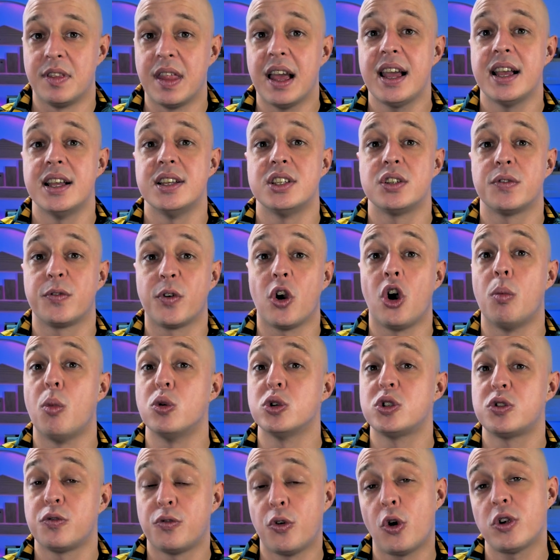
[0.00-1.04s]
that is for
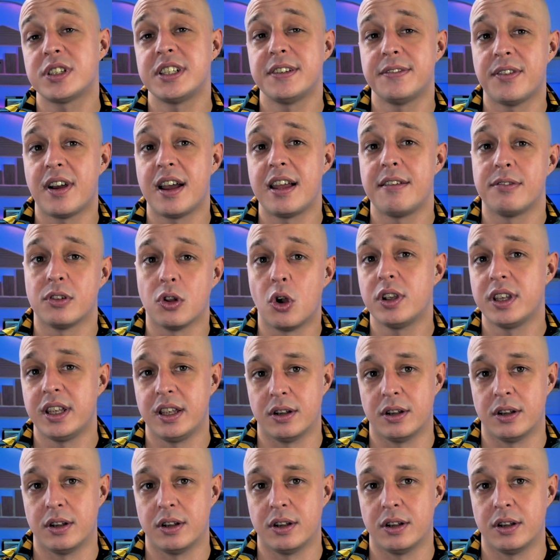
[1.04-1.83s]
almost 45 long